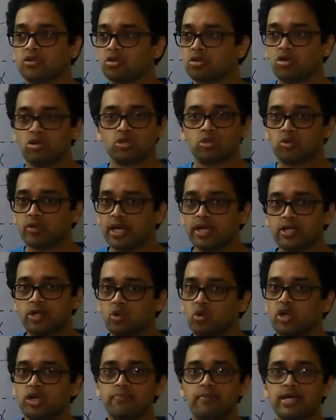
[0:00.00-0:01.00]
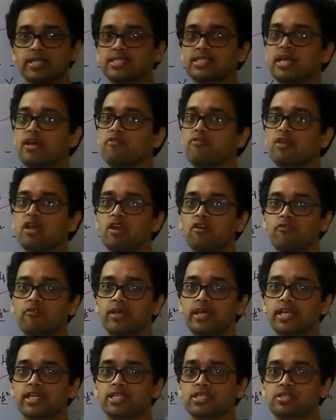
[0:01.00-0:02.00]
you can do it by
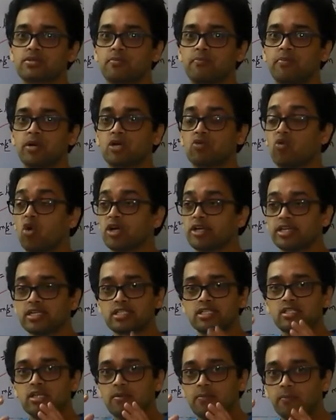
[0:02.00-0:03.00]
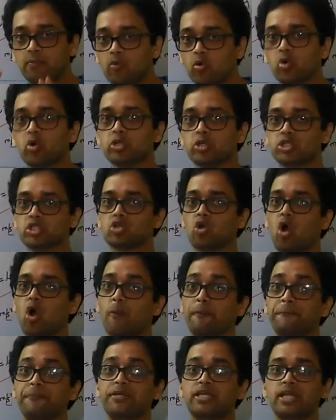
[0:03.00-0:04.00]
several ways. But what is the most
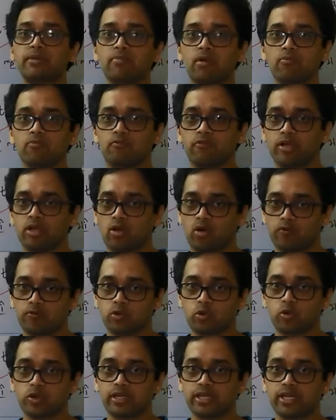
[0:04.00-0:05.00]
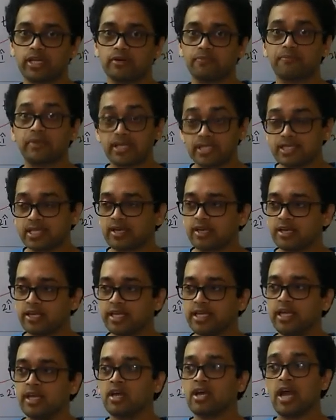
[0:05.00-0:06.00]
optimum way of doing it?
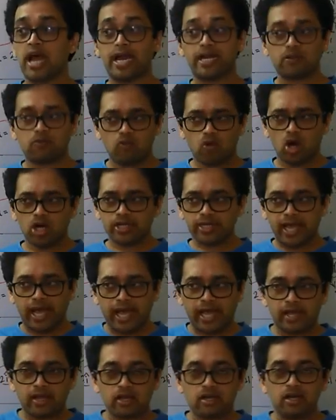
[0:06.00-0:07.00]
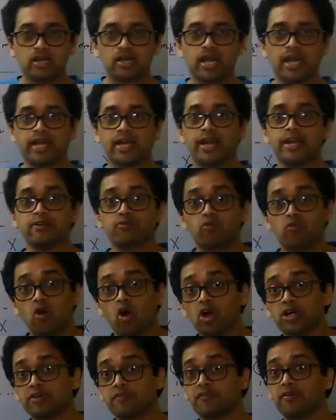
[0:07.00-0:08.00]
Basically, at what angle and at
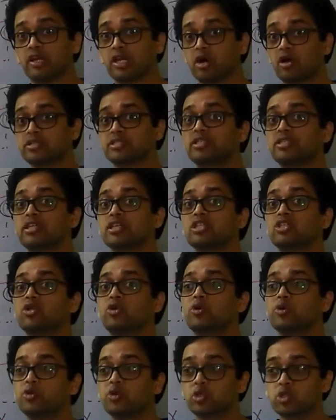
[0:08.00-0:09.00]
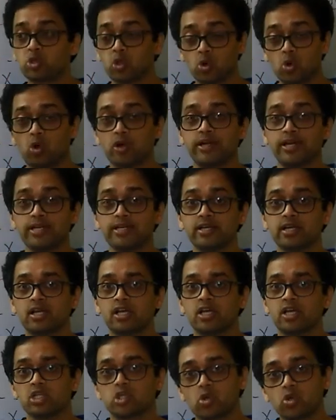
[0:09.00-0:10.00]
what velocity should you throw it,
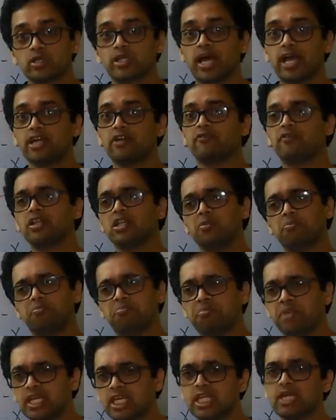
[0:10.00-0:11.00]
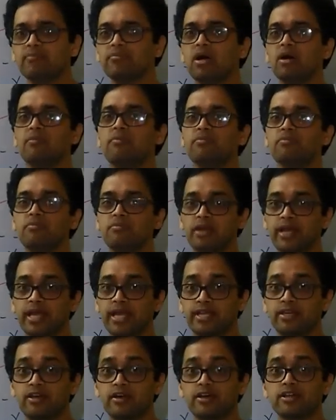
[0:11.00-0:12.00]
so that with minimum
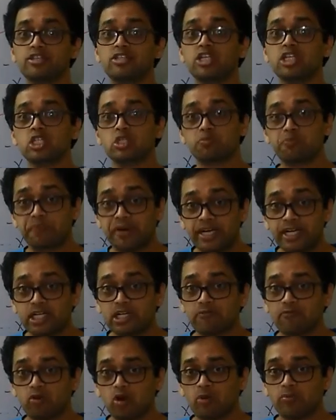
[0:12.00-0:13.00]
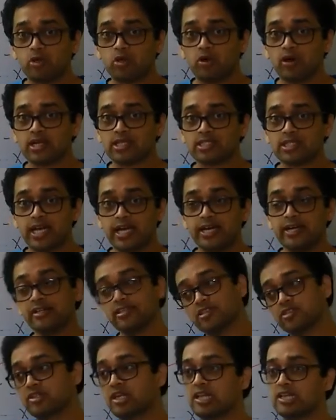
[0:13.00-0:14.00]
energy spent from your
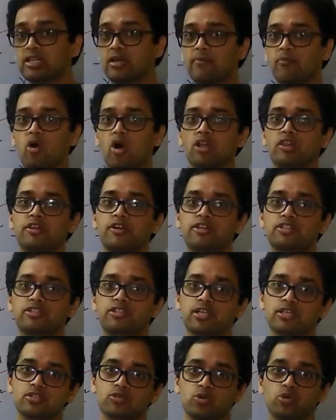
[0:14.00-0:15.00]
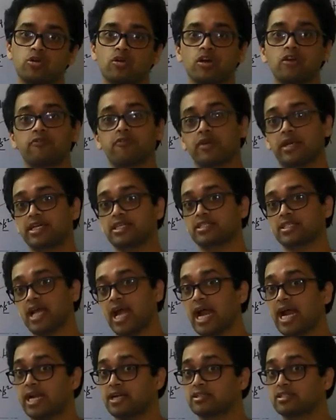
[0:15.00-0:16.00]
side, still the ball reaches to your friend's
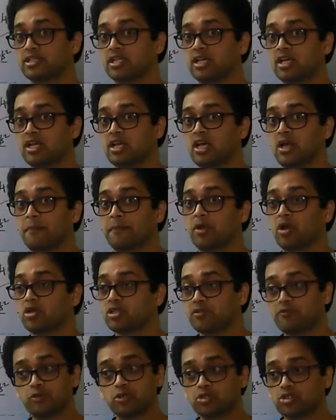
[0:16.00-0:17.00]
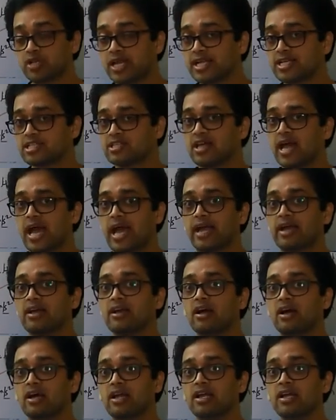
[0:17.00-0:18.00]
hands. Because if you change the
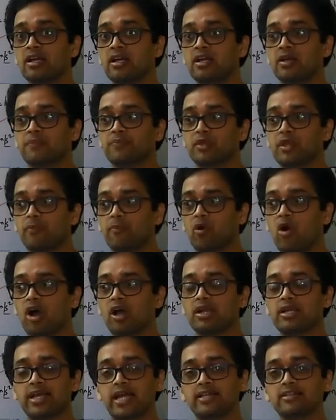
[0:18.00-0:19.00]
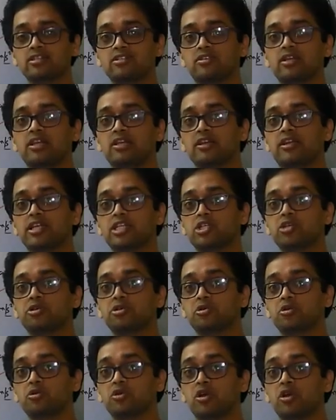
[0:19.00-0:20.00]
angle, the ball can still reach
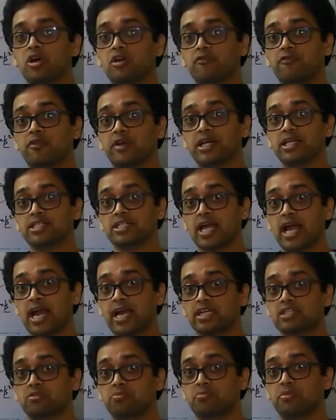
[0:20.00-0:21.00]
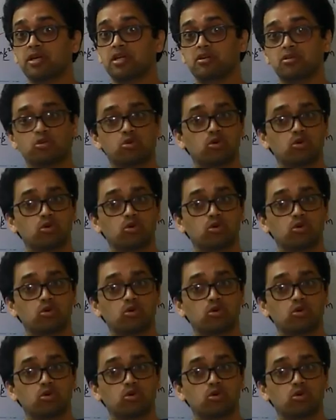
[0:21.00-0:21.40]
into your friend's hands, but